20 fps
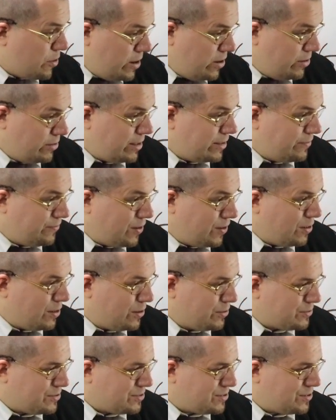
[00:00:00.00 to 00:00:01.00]
that
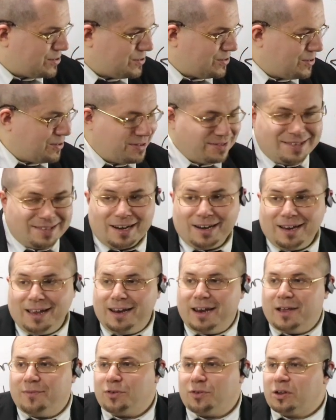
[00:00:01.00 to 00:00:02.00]
follows. So notice that it
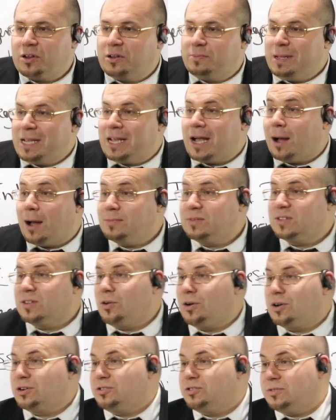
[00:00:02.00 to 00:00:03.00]
never becomes
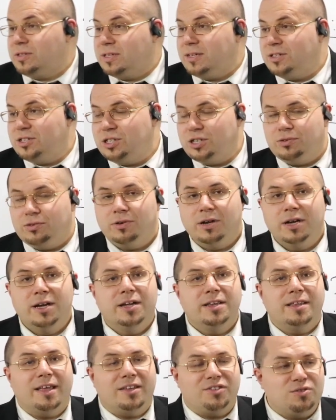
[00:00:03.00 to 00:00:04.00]
larger than 2.
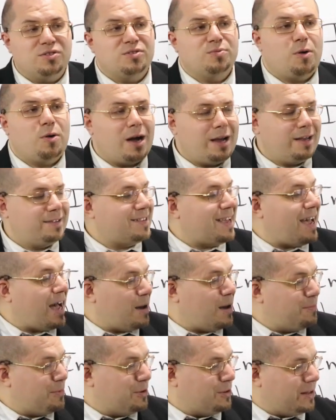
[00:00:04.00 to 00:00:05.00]
That's why it's
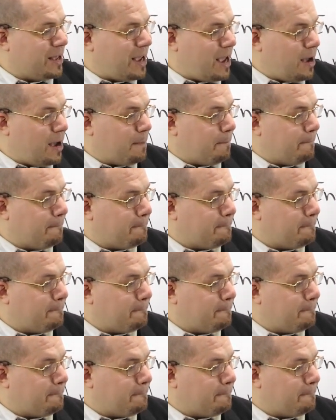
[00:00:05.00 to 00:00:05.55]
capital M.